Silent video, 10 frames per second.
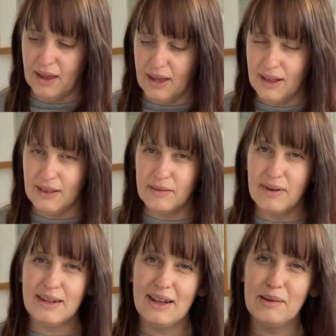And then
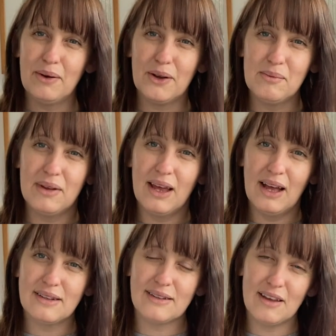right down the bottom,
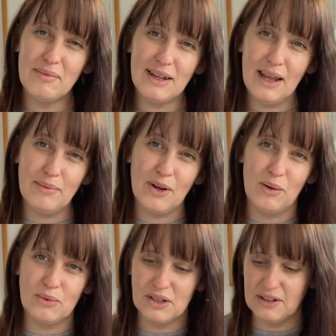I just have my
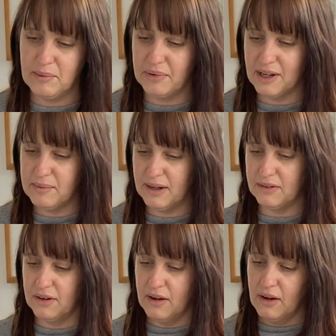laptop, which I pretty
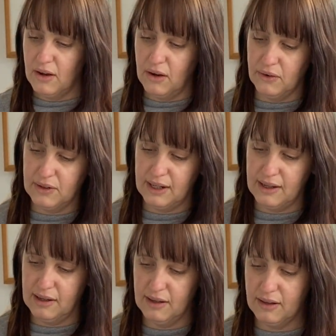much
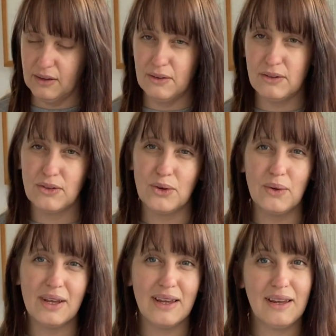only use to
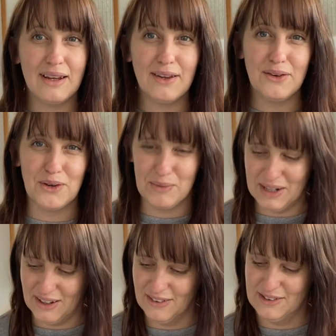edit YouTube
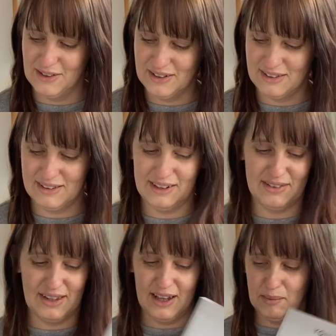videos, so it just lives
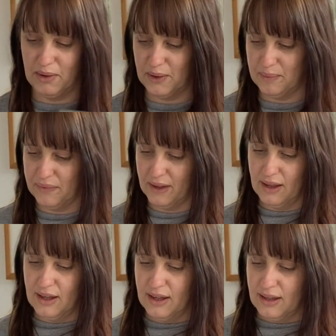down the bottom.
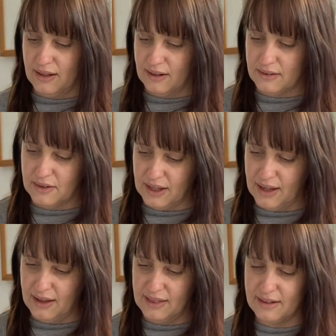So
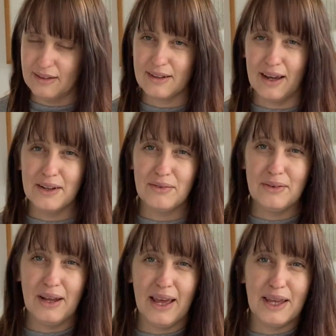yeah, this is kind of
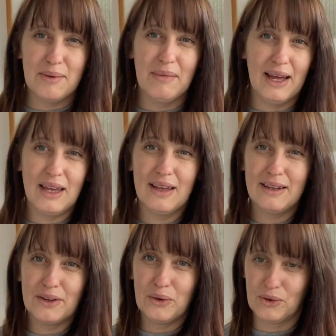like my
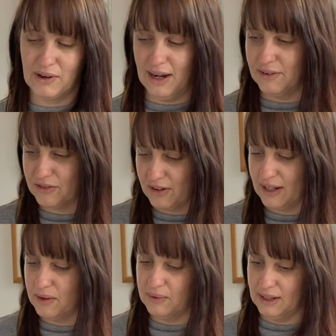little craft
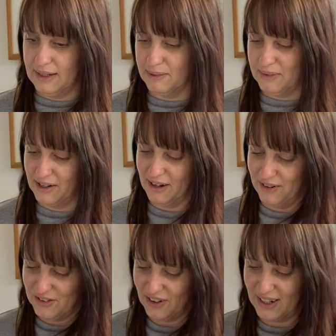trolley. Well, it is my
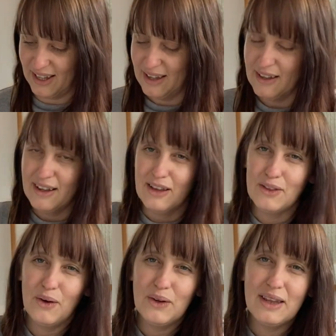craft trolley.
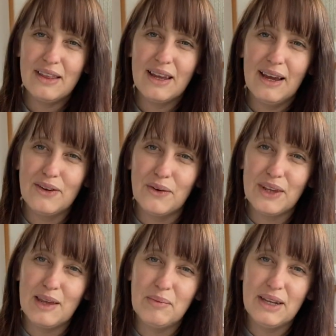The only thing I don't
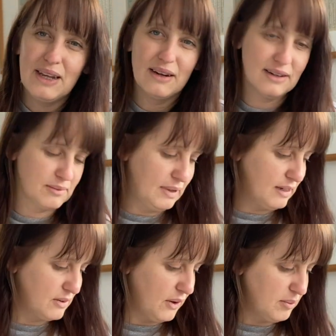keep in here is my
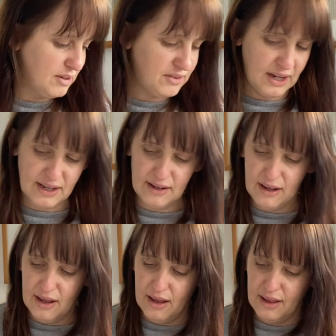sewing machine.
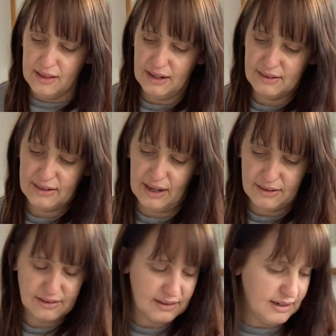That's
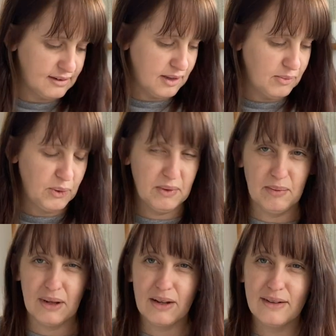downstairs at the moment
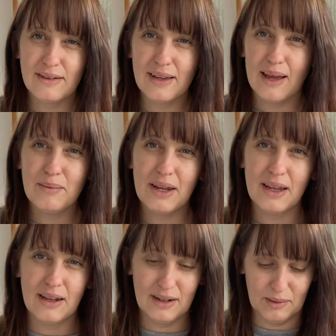because I'm
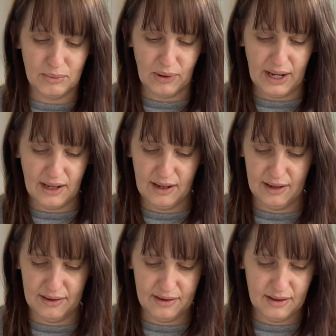taking a little break
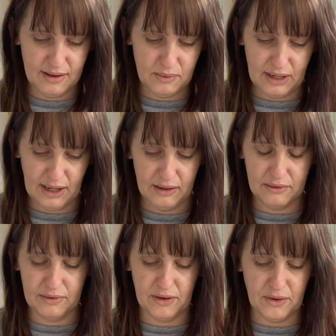while I look
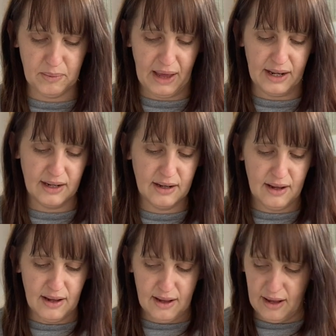for a new pattern.
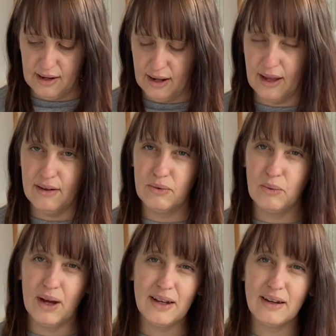And I have
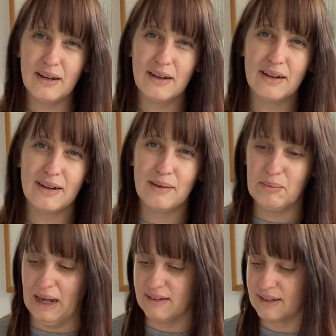one little
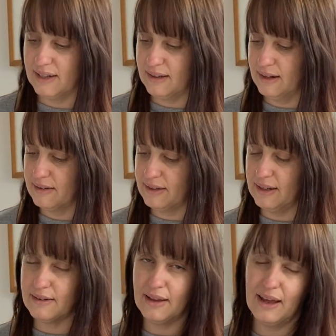basket
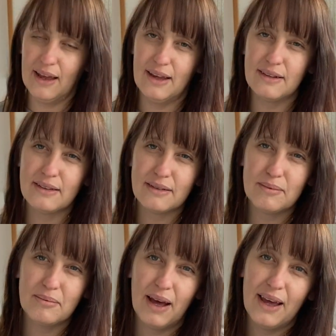downstairs that has
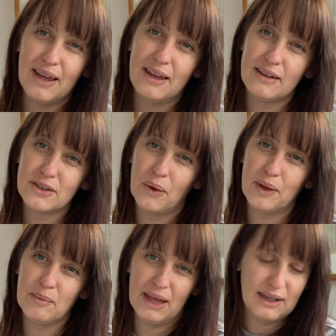my
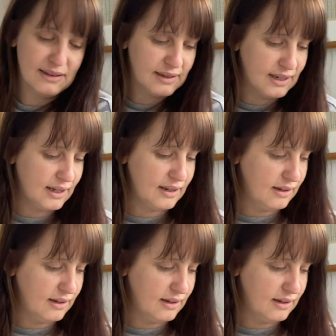sewing patterns in it.